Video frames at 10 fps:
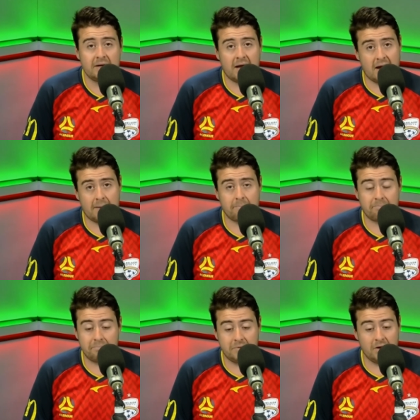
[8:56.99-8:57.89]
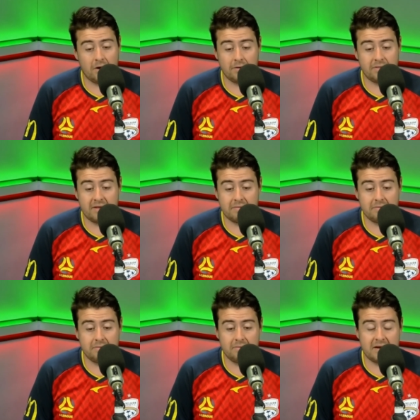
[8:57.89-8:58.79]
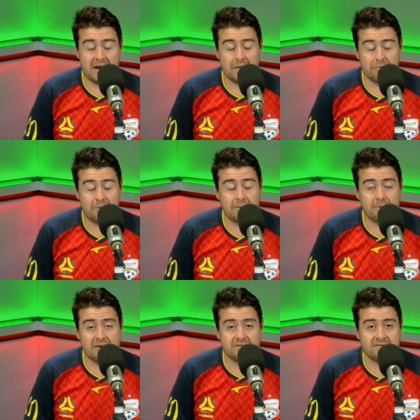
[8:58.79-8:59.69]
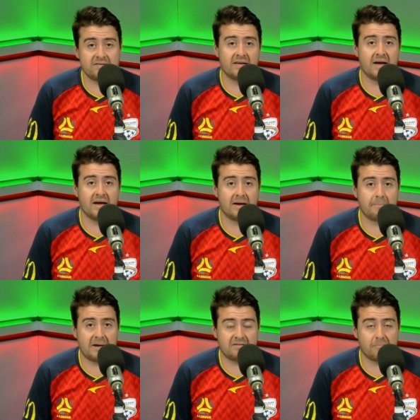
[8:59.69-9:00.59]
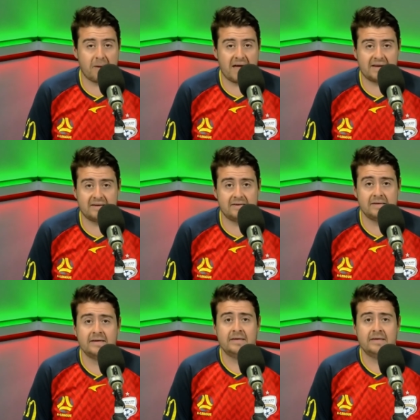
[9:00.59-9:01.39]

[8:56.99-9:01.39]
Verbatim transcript: Um, you know, they're now three wins uh, back to back and.